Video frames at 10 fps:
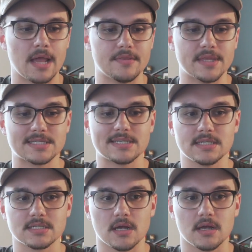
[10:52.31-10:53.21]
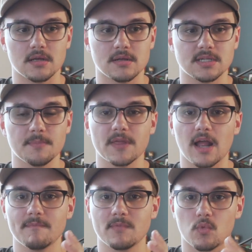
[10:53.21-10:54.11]
This is something
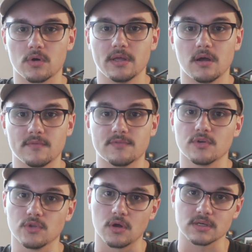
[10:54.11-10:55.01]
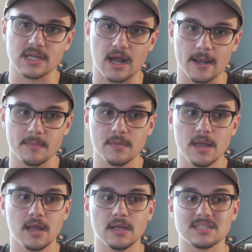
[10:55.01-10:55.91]
I've been working on for a long time,
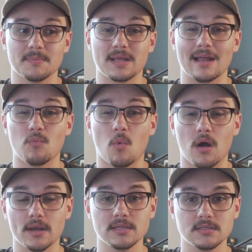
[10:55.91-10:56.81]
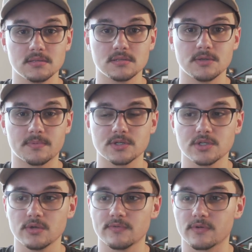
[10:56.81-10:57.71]
something I've wanted to
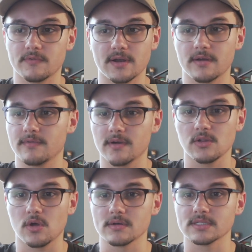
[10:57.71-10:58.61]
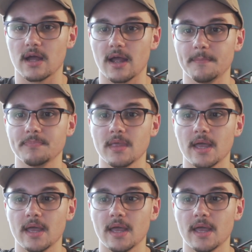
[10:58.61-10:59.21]
pursue for a very, very long time,